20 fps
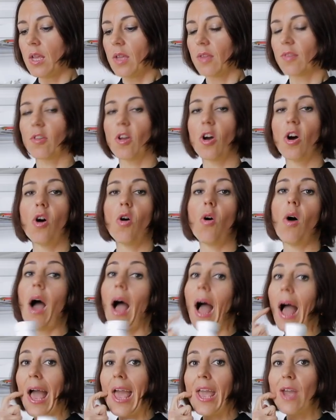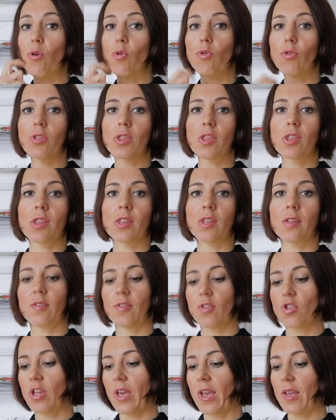So I would
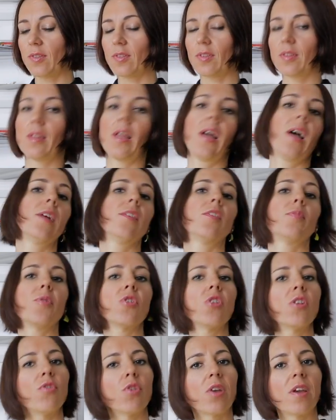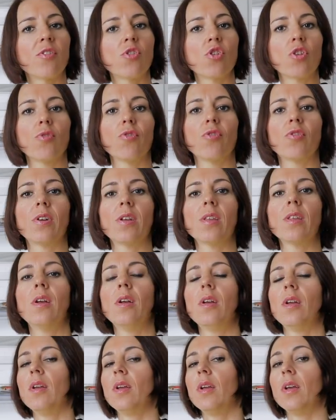suggest that, especially if you have children,
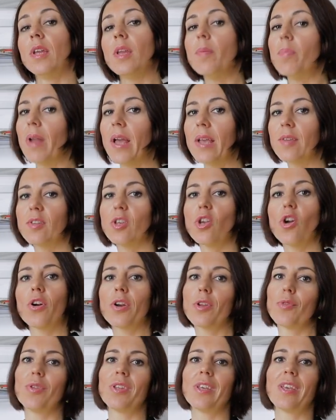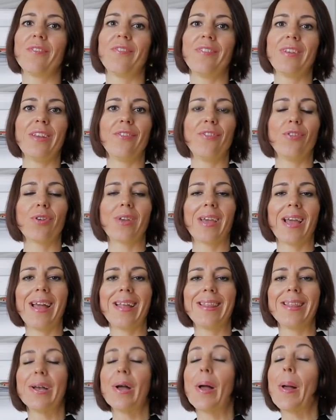replace the yogurt with kefir if you
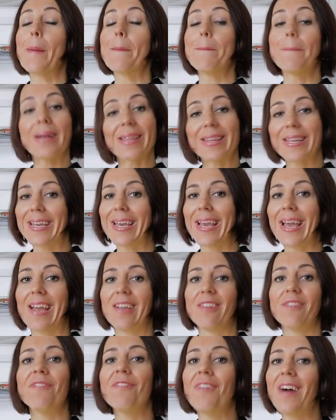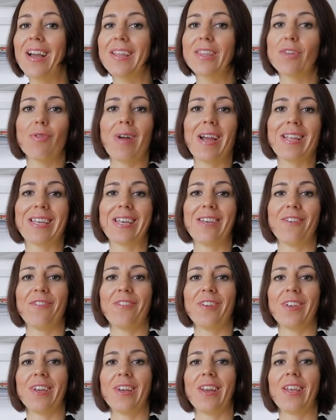can, but again, find the right
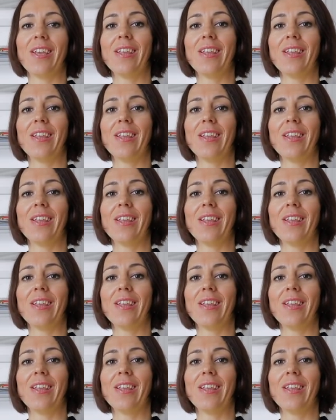kefir.